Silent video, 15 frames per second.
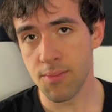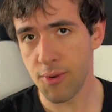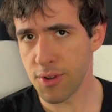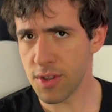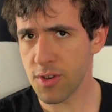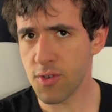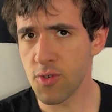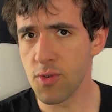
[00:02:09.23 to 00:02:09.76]

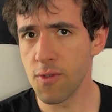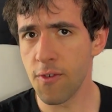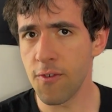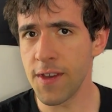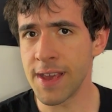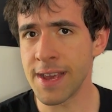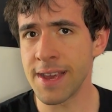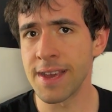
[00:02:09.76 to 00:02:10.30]
Pretty cool
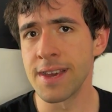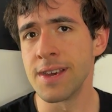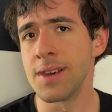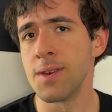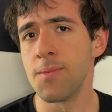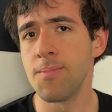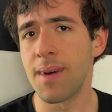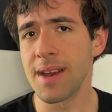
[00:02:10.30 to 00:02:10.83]
thing
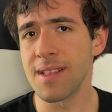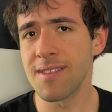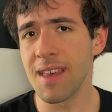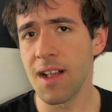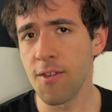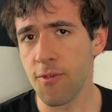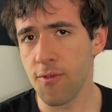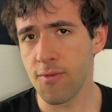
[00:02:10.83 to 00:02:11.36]
by
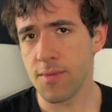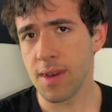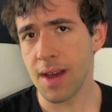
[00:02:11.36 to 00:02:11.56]
itself.